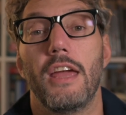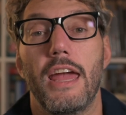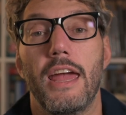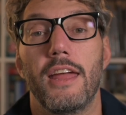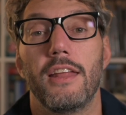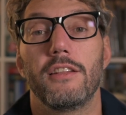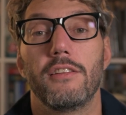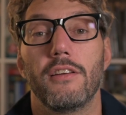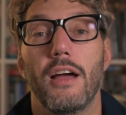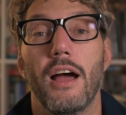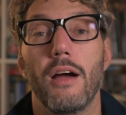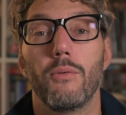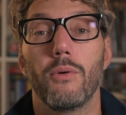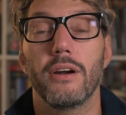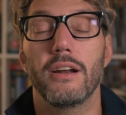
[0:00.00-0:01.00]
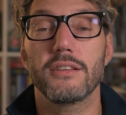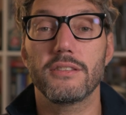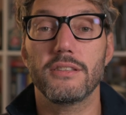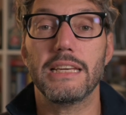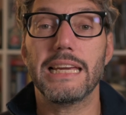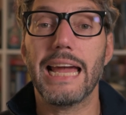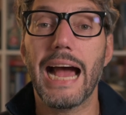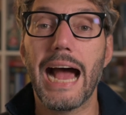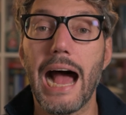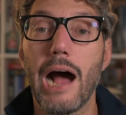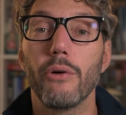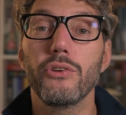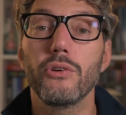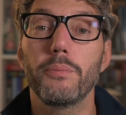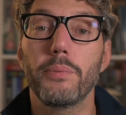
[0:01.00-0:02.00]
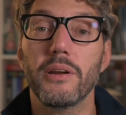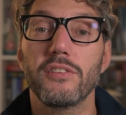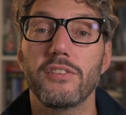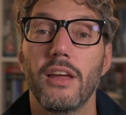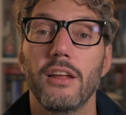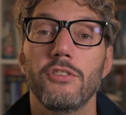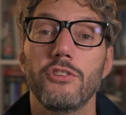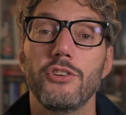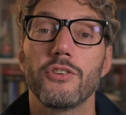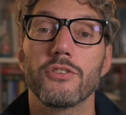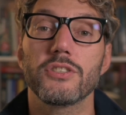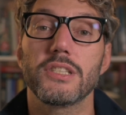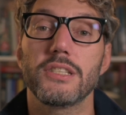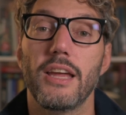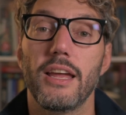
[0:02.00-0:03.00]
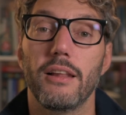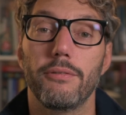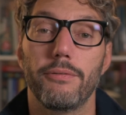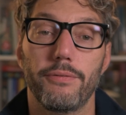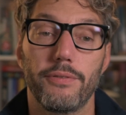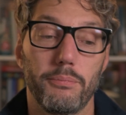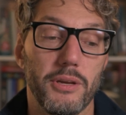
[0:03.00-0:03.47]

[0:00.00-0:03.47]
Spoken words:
and I want to see how you present yourself,